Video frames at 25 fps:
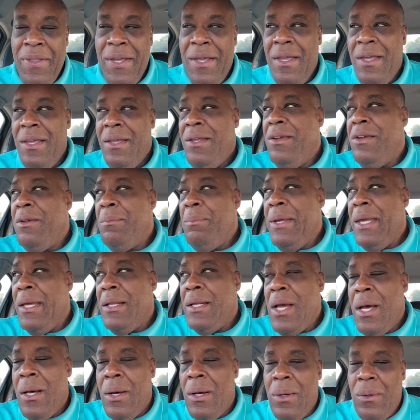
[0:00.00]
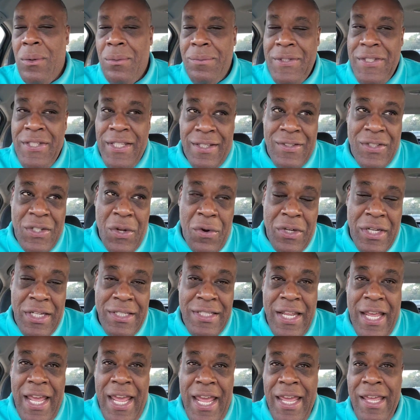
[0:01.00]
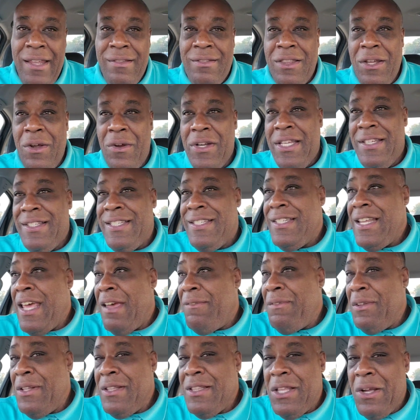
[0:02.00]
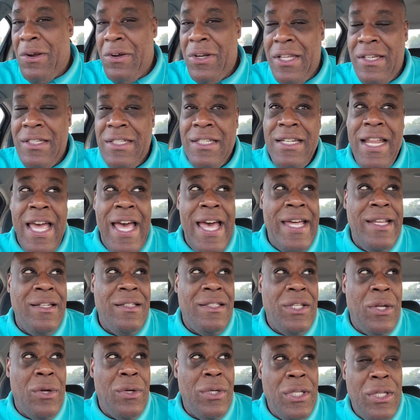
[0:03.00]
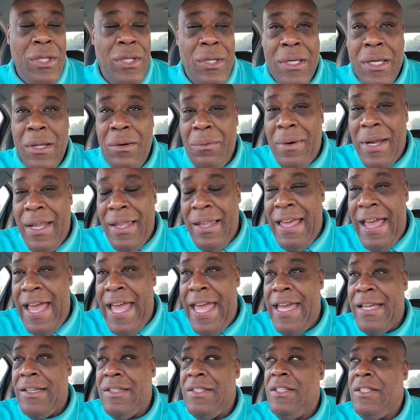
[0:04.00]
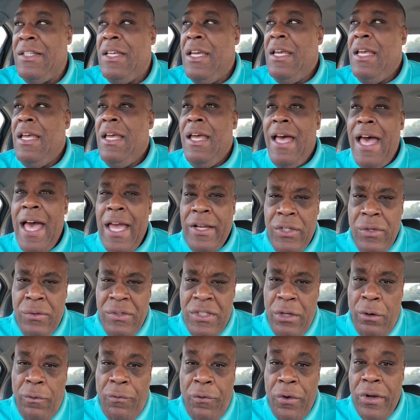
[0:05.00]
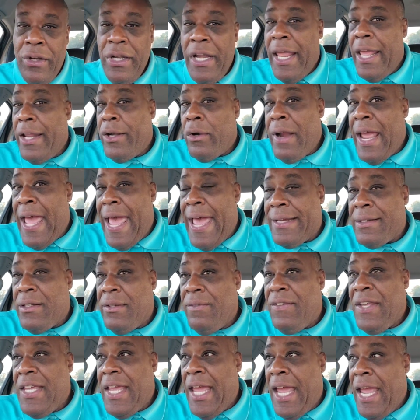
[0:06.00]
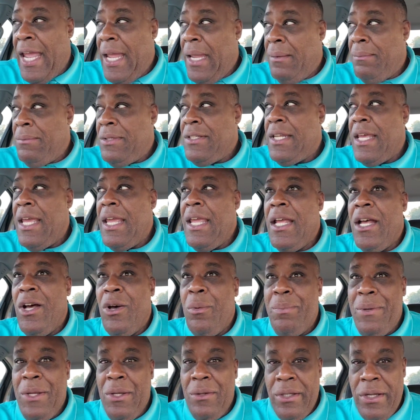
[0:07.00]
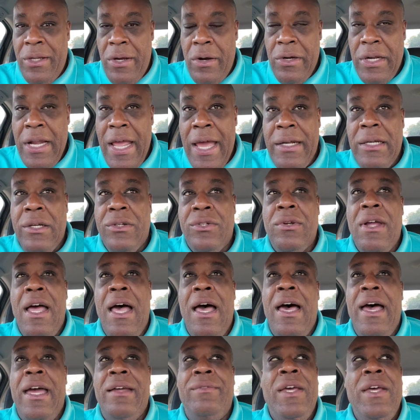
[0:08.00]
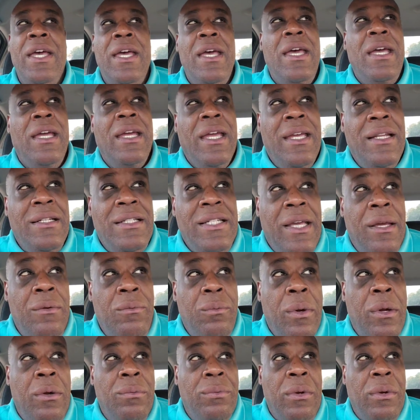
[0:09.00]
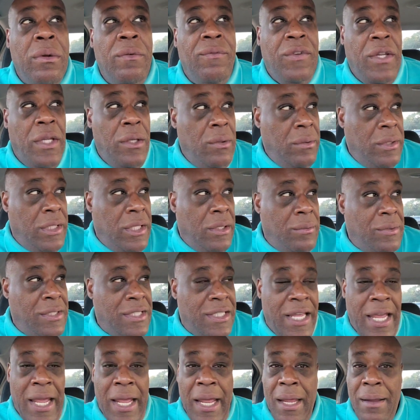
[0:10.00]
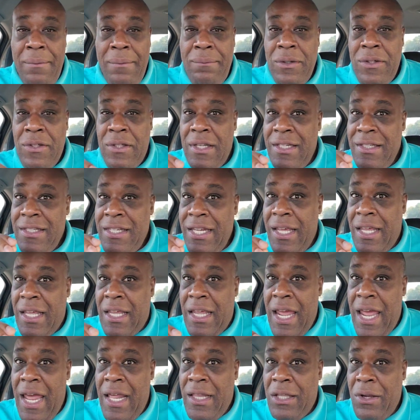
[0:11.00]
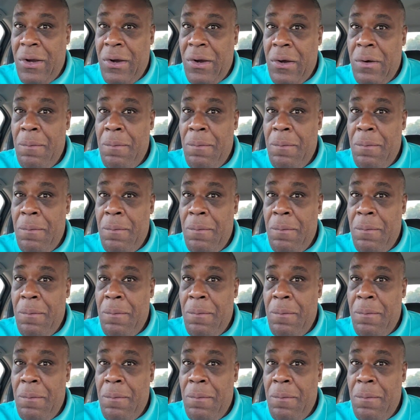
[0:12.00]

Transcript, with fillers: You could be at home 6:30 to 8:30, 7:30 to 9:30. You can relax. I do different interactive games to help you learn how to drive. And then we review those games together